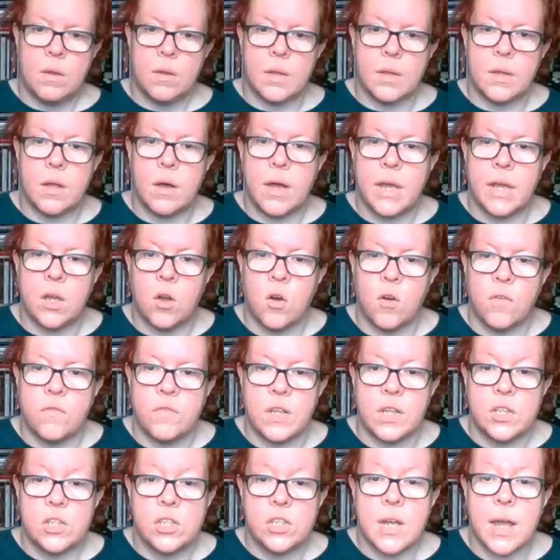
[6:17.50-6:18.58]
The lighting of
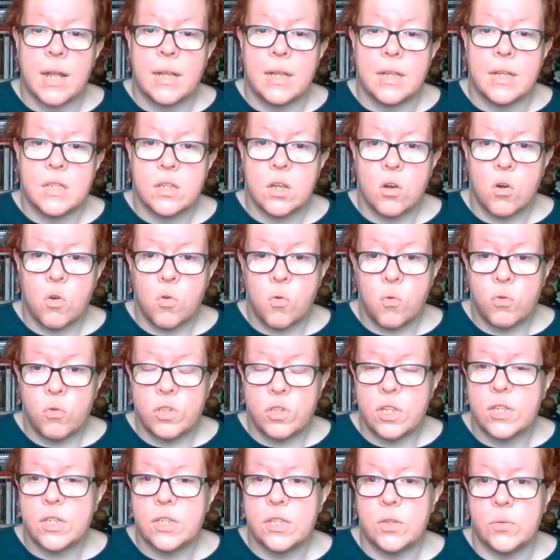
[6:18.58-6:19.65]
this chalice calls
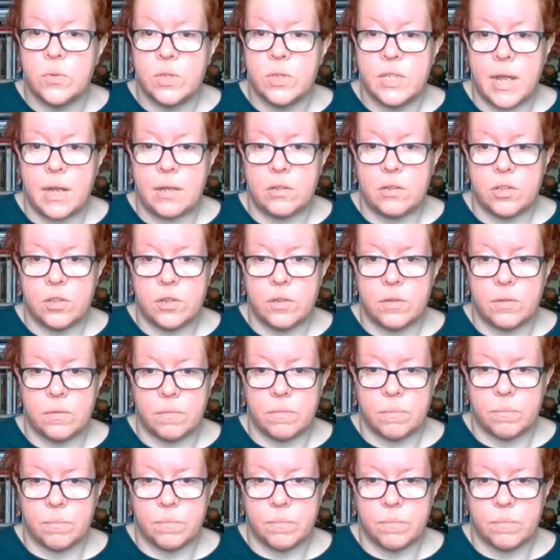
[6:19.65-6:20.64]
us to attention